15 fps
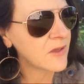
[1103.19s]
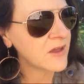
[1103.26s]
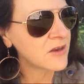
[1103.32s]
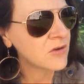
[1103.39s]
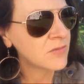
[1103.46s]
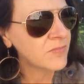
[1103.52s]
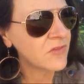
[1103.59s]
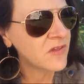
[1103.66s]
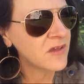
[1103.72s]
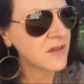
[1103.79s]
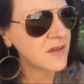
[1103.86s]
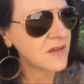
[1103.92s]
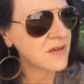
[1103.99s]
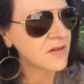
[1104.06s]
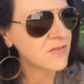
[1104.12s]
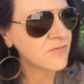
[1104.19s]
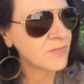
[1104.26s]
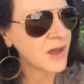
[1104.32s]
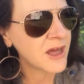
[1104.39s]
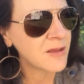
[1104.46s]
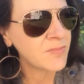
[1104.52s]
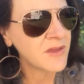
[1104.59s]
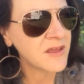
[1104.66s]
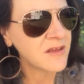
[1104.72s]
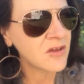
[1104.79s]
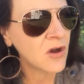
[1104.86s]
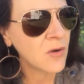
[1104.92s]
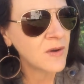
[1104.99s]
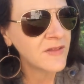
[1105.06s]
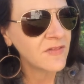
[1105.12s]
and I'm thinking of maybe
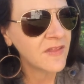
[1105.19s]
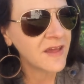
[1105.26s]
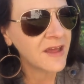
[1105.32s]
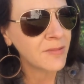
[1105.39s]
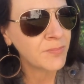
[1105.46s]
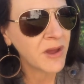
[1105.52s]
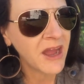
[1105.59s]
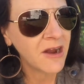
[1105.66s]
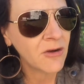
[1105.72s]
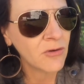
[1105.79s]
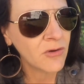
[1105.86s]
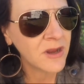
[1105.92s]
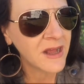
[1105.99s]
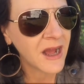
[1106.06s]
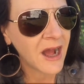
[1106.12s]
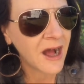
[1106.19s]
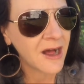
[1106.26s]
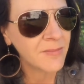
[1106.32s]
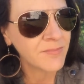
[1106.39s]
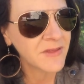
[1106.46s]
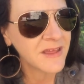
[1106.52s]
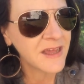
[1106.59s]
going there, powering up,